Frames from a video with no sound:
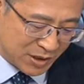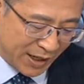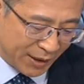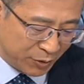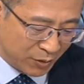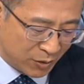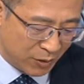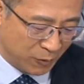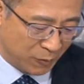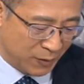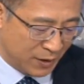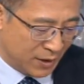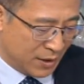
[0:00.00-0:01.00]
Terry Gou,
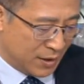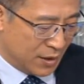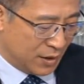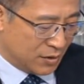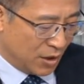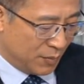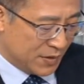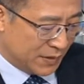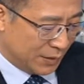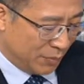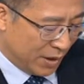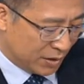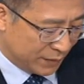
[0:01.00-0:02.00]
Thomas, the
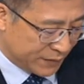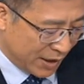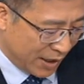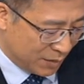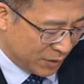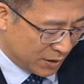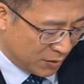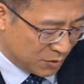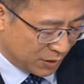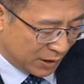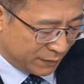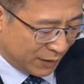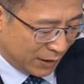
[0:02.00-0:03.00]
mayor mm of Taipei also
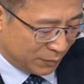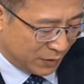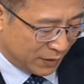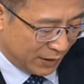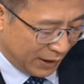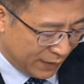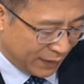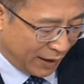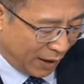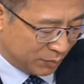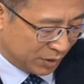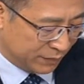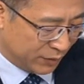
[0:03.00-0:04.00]
gave up in the
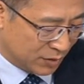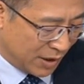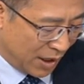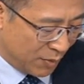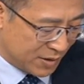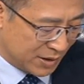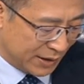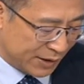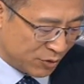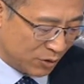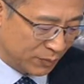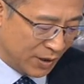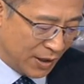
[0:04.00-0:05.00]
campaign for Taiwan's
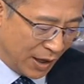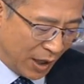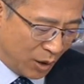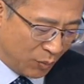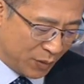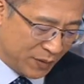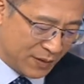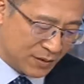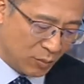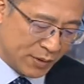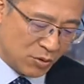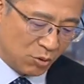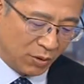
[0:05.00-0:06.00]
leadership. How will this
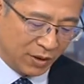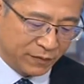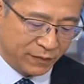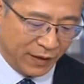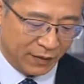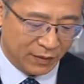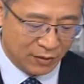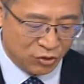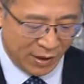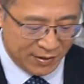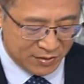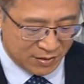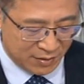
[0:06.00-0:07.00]
withdrawal affect the
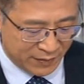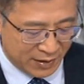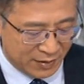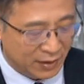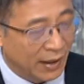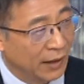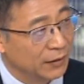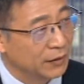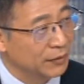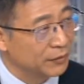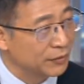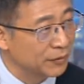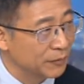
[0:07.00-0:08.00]
chances of other
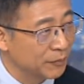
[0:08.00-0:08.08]
candidates?